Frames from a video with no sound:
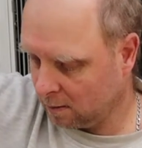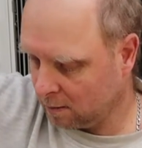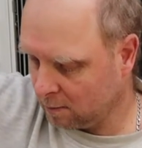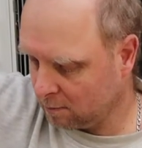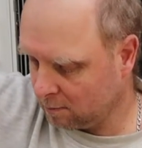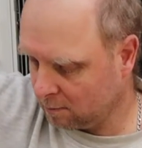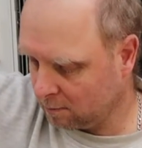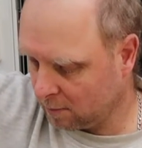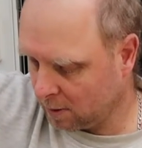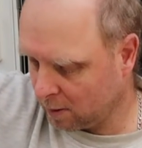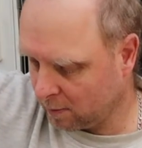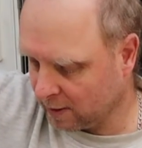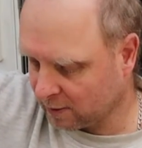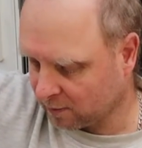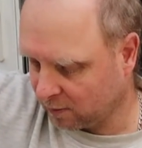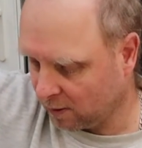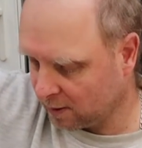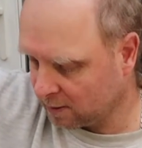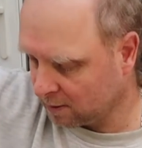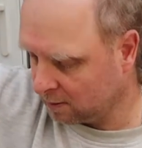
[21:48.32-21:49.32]
oh, that's
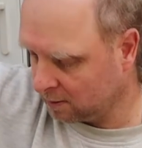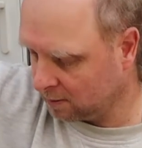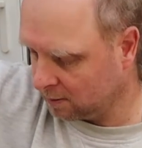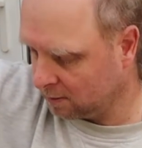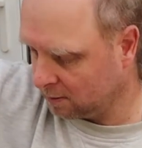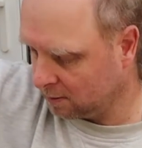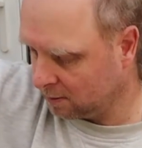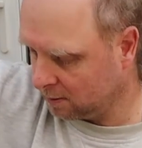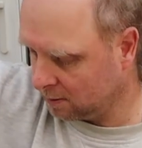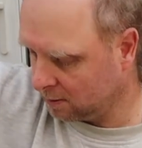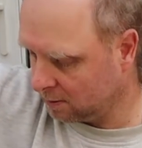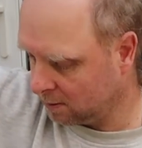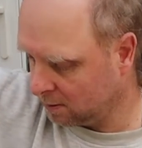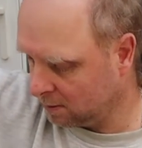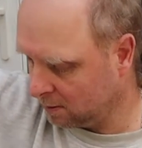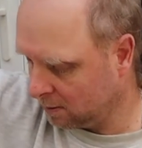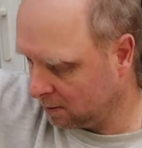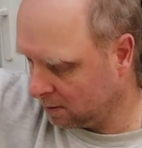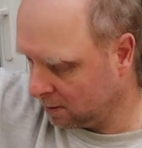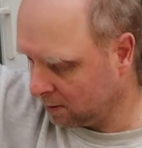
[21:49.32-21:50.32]
fine.
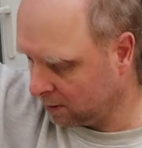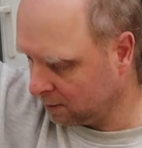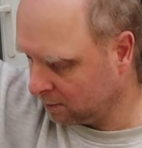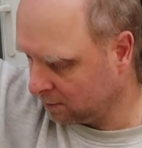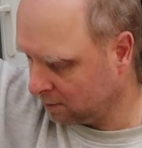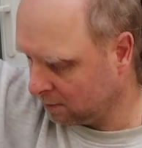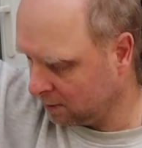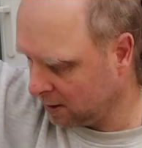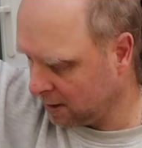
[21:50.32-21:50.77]
Alright,